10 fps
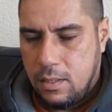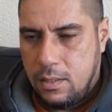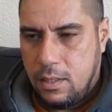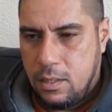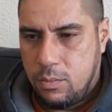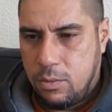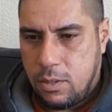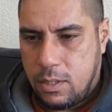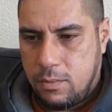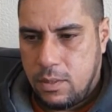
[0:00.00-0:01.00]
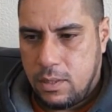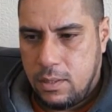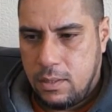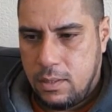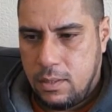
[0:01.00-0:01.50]
things blew up for us
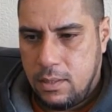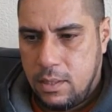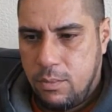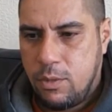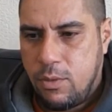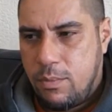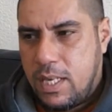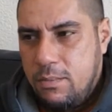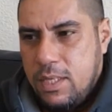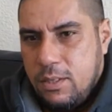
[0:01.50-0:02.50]
in a big way. But I mean,